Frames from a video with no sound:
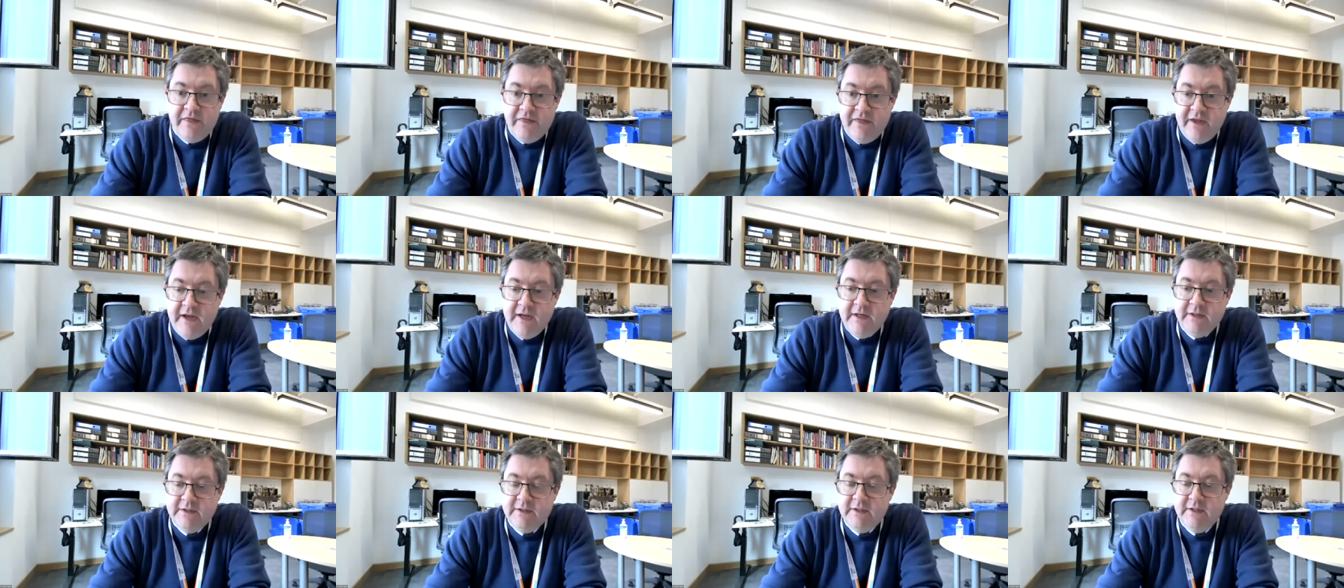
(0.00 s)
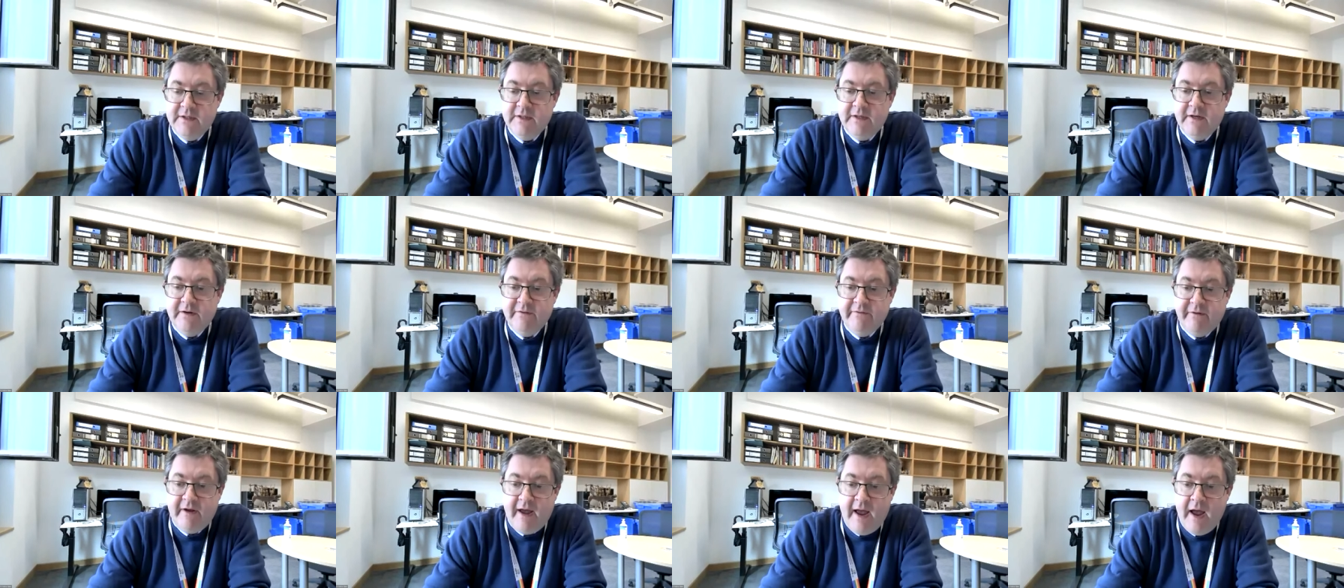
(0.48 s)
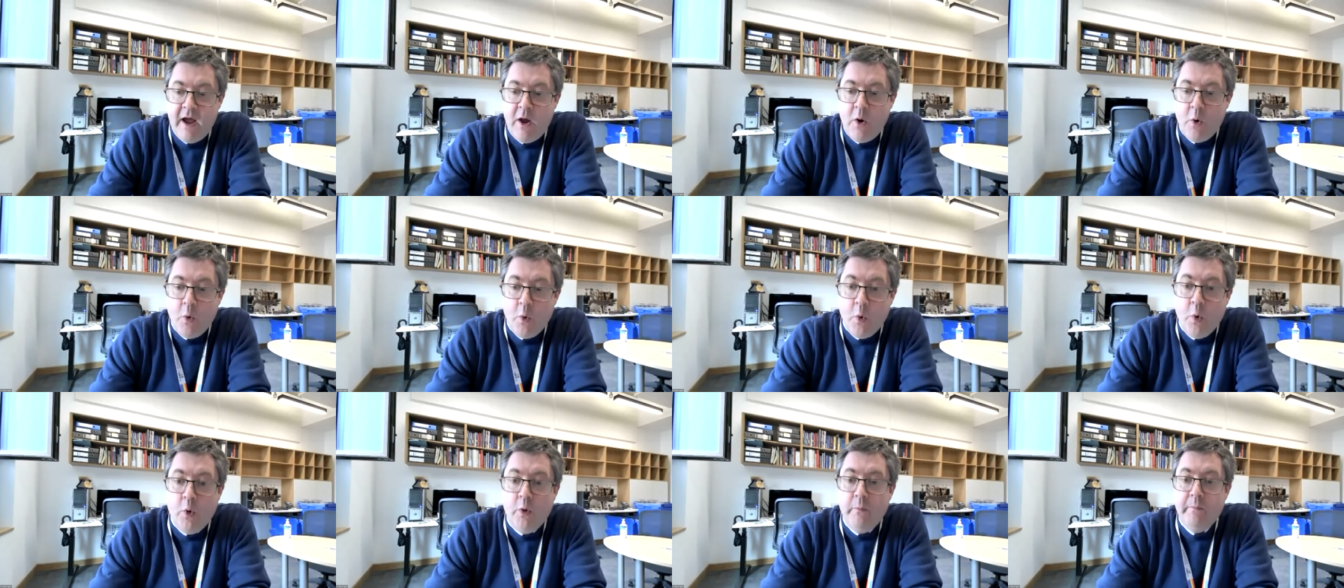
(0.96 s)
things that have
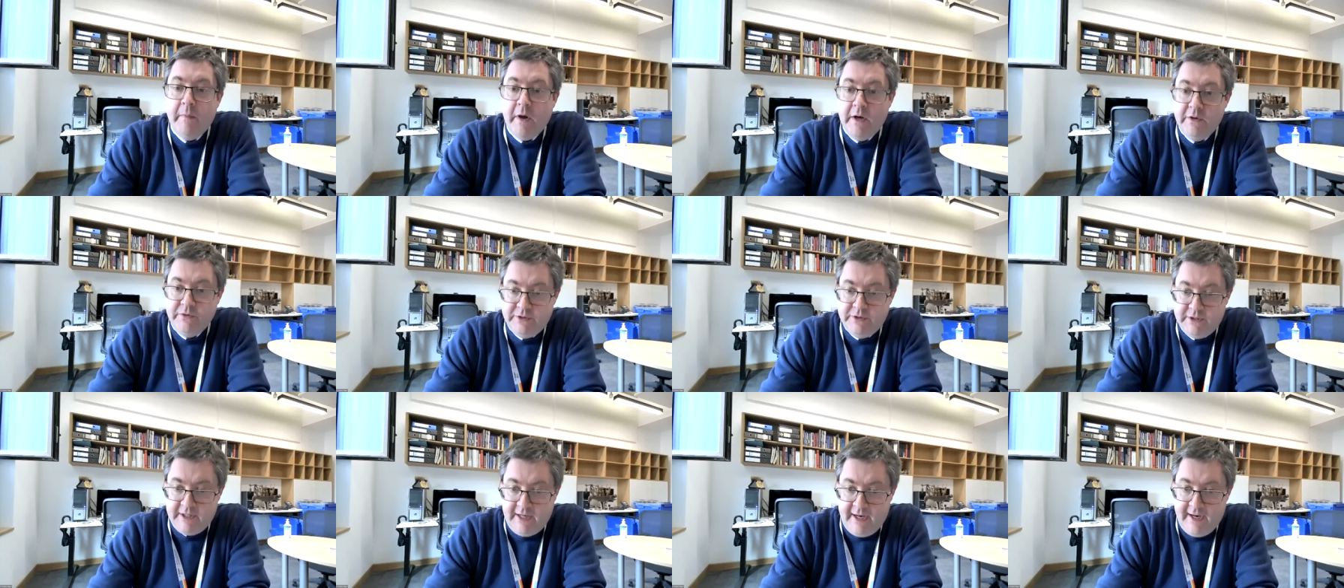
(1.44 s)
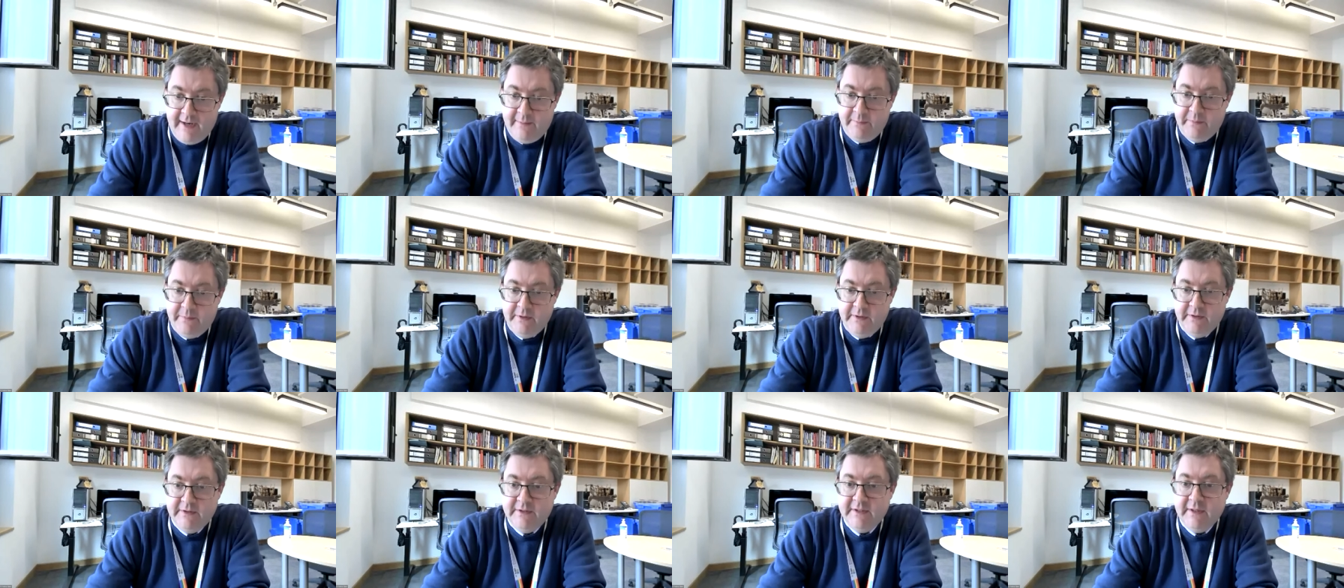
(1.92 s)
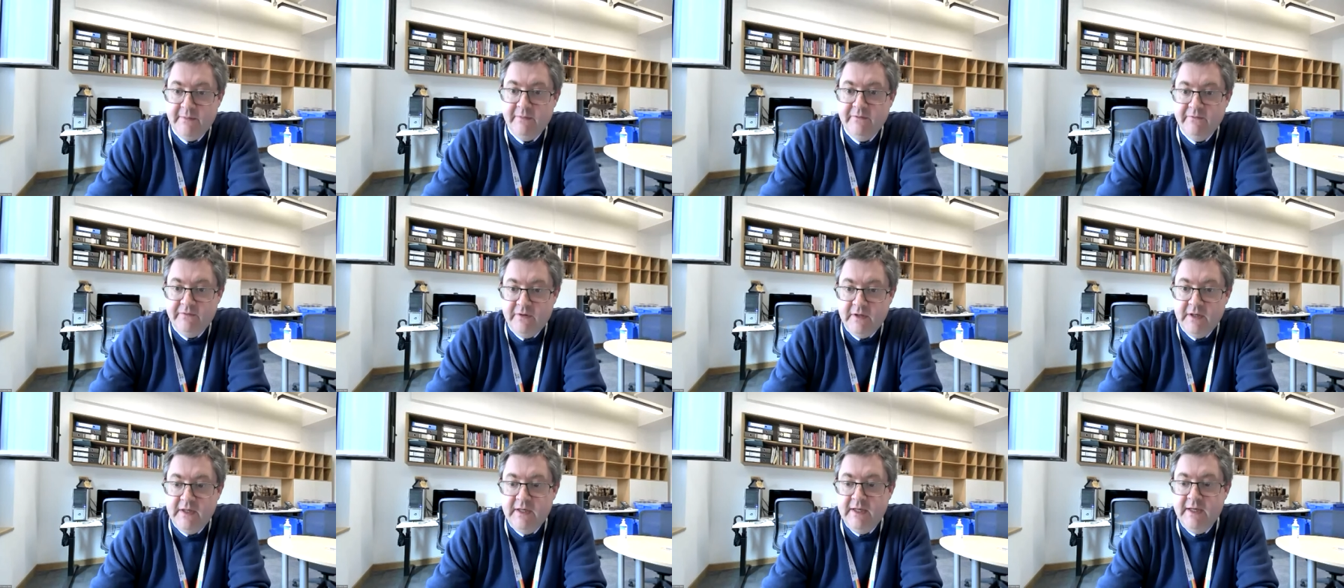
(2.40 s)
almost happen, some
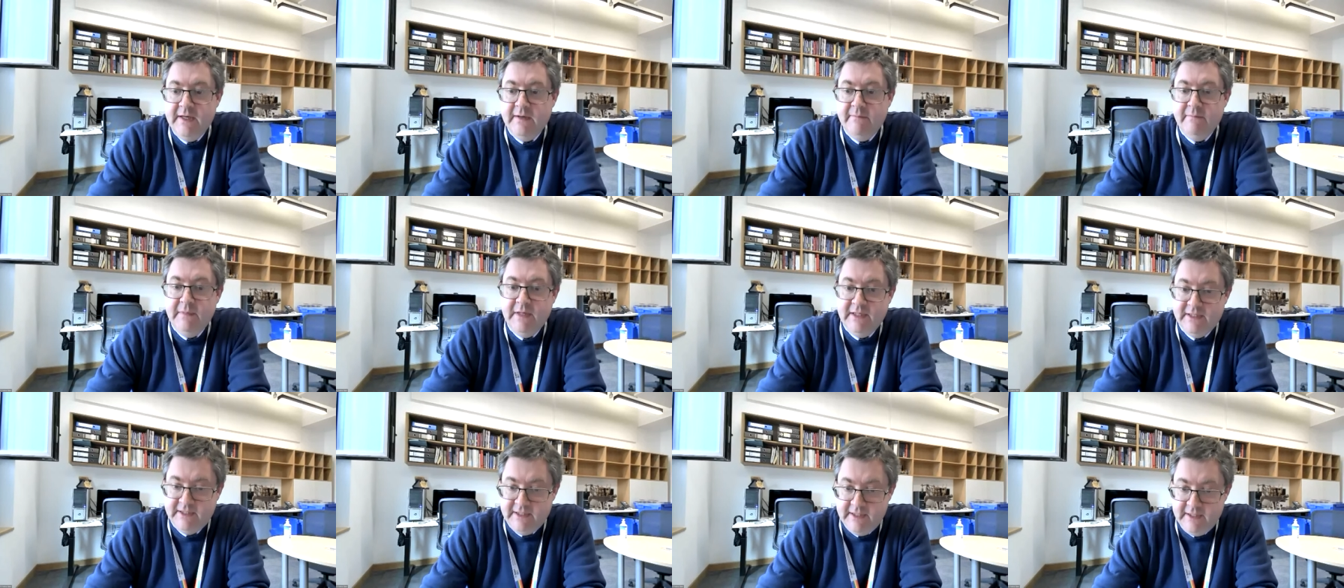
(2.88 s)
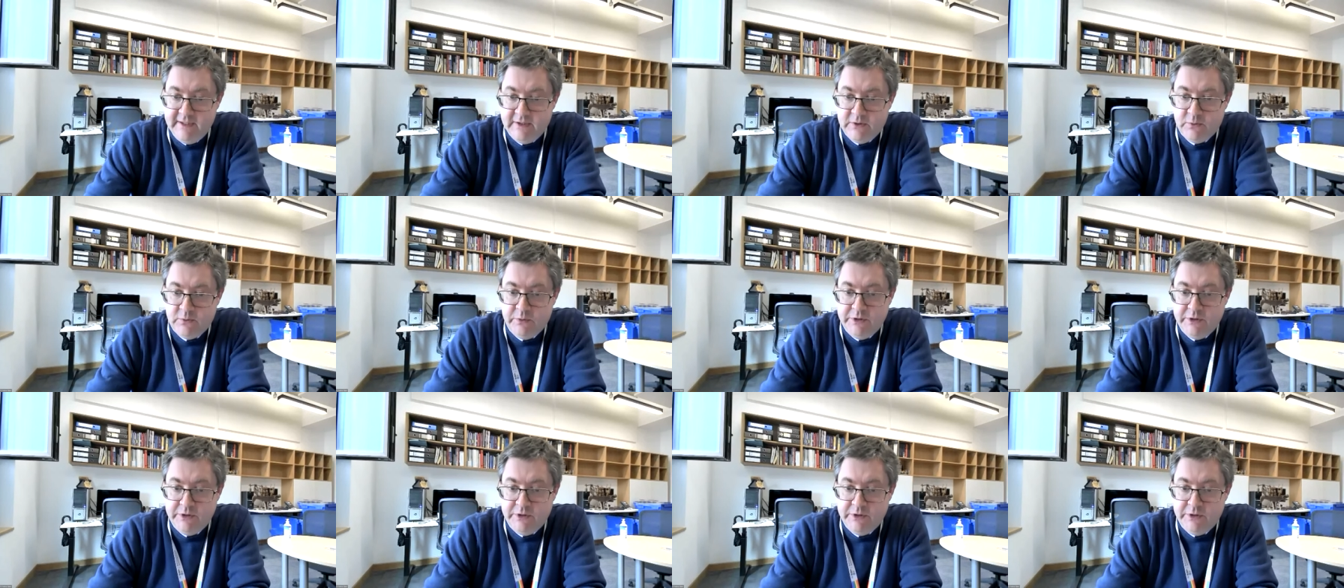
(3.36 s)
of the near misses,